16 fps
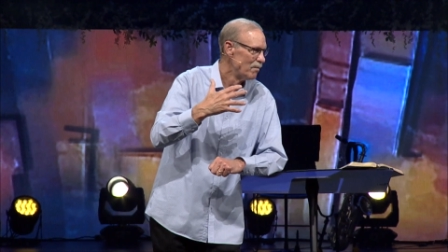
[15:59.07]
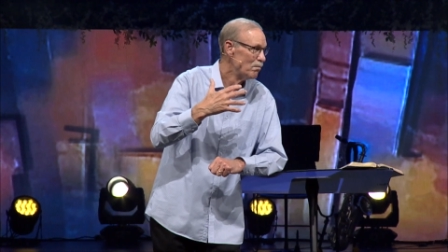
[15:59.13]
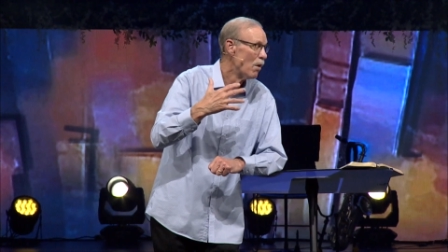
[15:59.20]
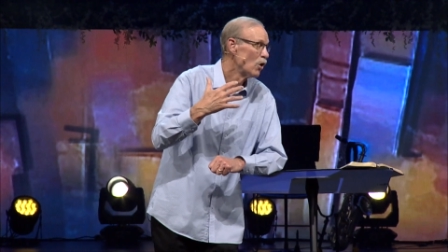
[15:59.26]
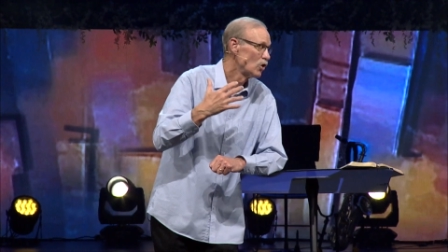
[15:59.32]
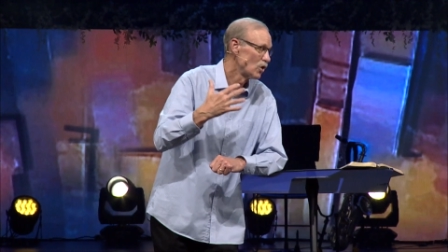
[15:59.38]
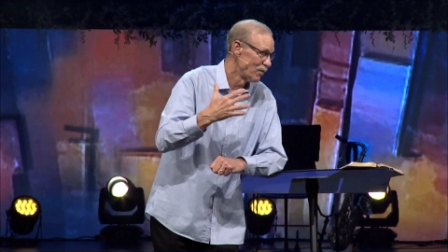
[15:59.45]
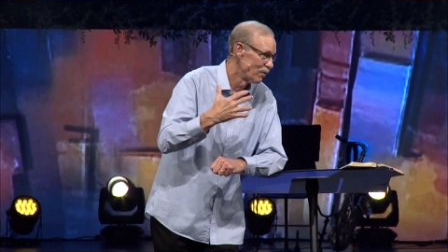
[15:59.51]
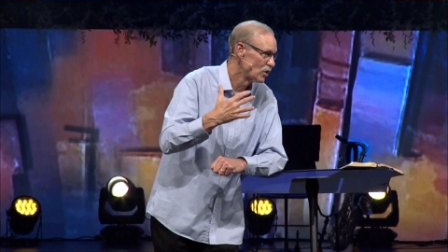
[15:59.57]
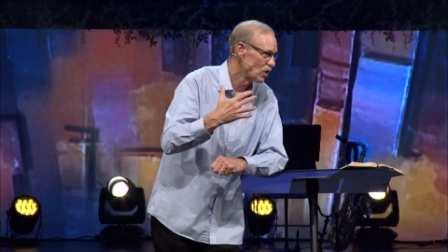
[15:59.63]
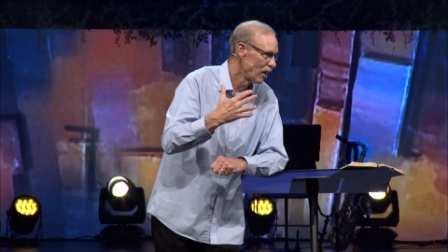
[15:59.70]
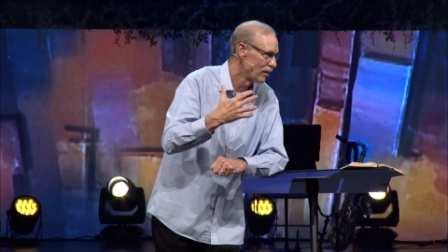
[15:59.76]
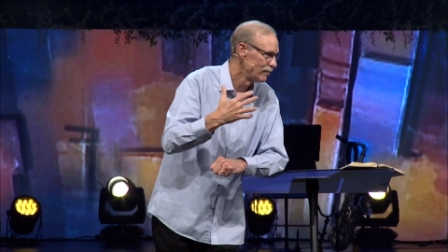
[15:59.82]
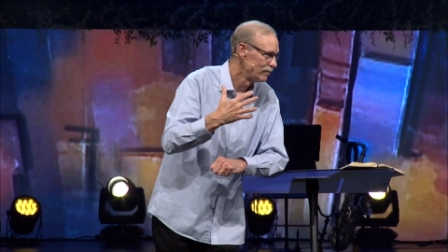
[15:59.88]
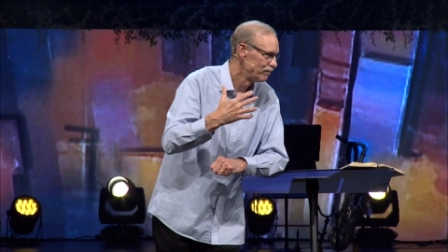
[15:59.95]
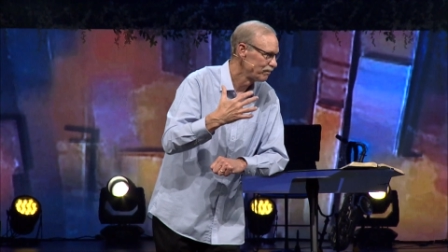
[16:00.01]
Most of us
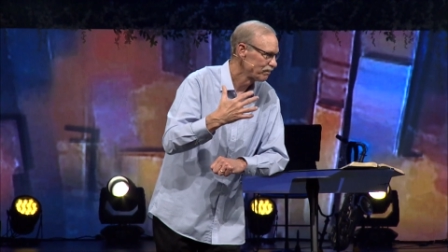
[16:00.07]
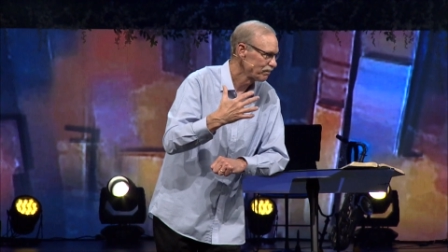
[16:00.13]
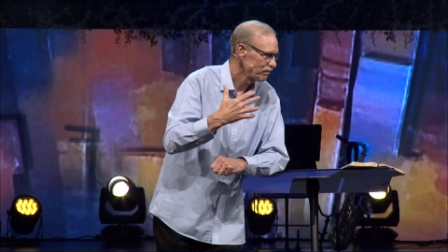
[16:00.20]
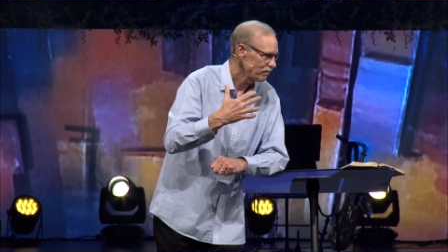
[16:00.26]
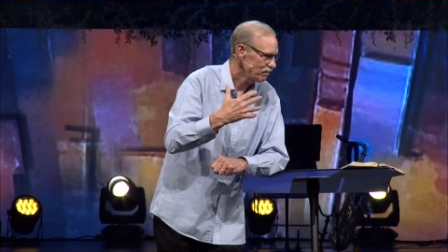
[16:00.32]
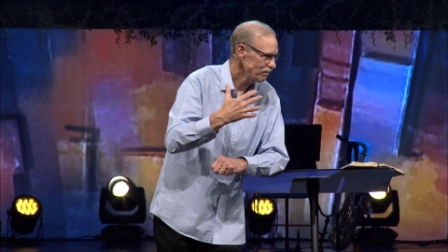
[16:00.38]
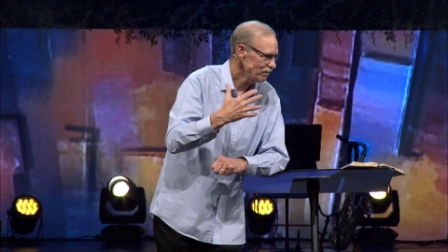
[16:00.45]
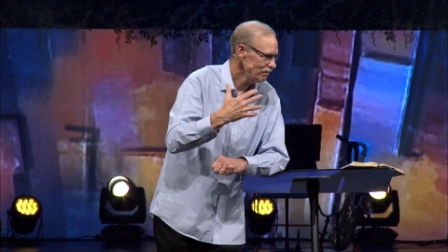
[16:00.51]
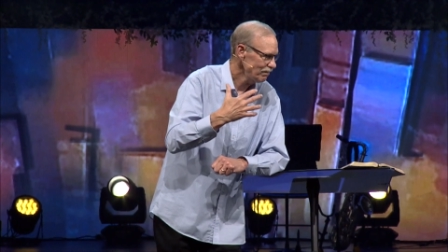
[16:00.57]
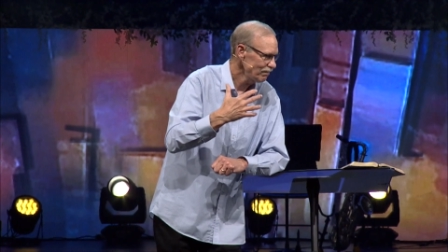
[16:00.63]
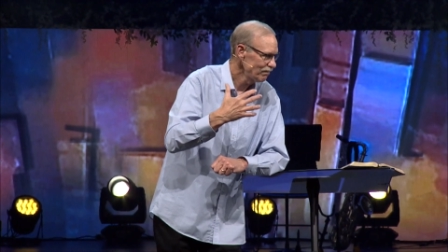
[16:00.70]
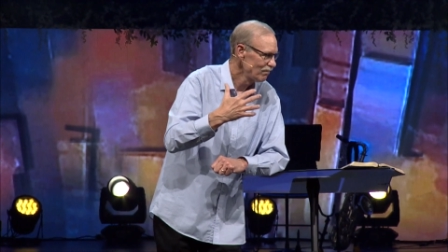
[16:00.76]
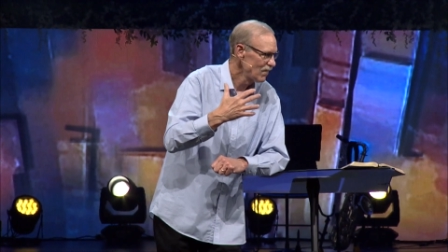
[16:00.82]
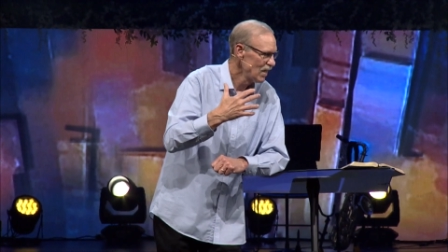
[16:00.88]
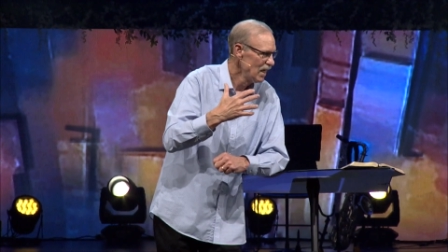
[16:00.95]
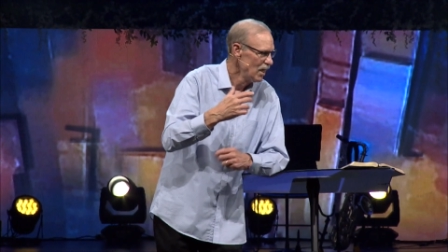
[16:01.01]
are.
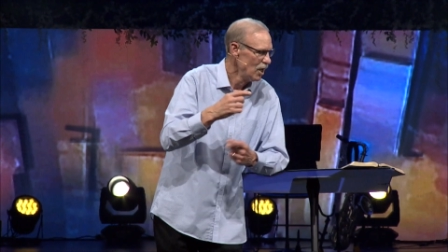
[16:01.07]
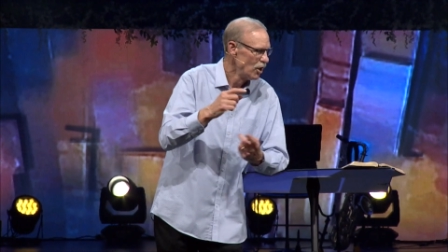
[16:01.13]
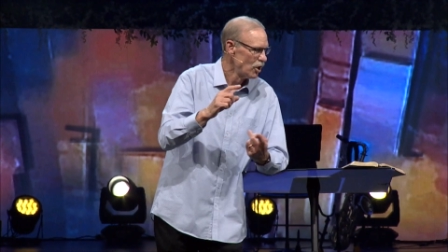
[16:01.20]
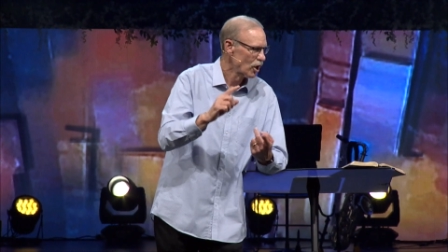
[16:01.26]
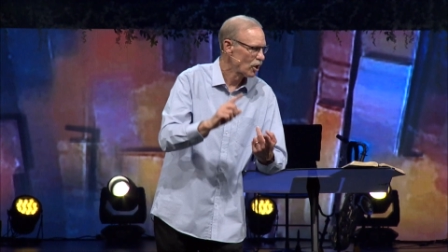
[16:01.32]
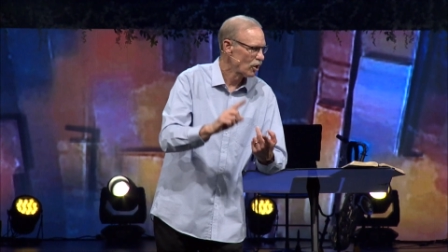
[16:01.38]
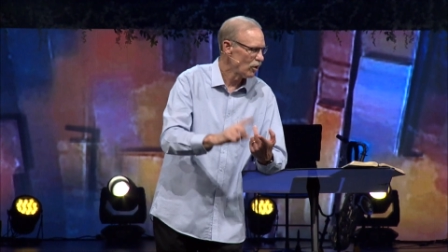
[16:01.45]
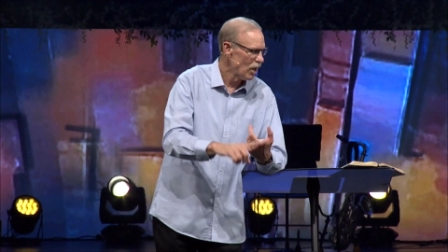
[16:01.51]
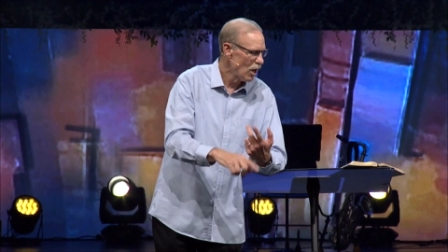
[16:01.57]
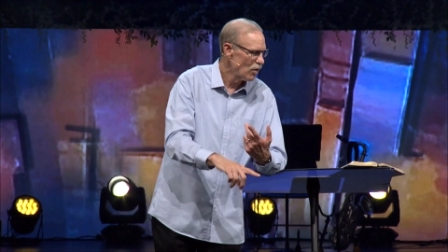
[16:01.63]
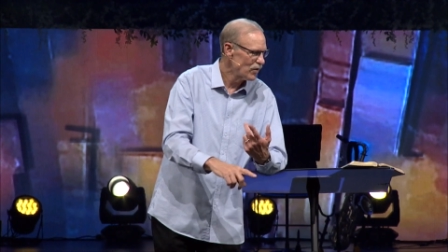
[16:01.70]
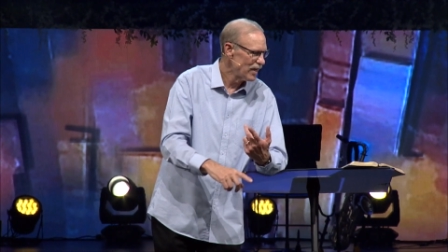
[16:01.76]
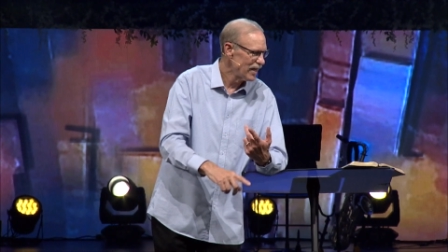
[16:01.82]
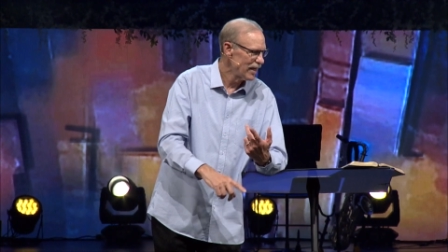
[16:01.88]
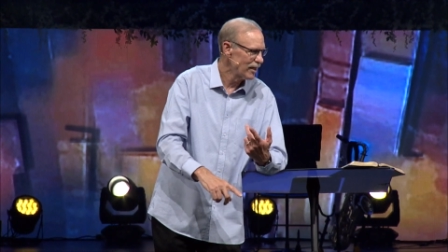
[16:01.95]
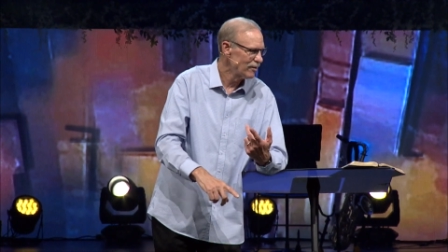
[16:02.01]
Your
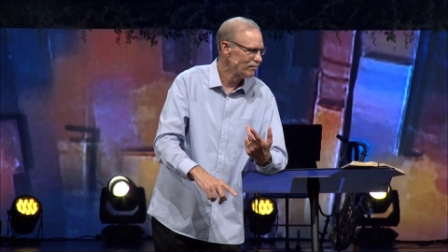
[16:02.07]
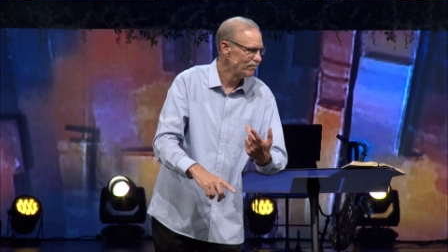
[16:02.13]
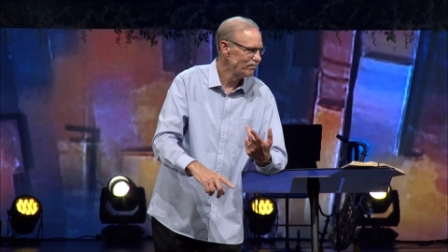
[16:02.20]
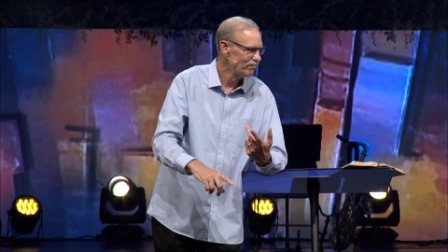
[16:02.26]
clothing,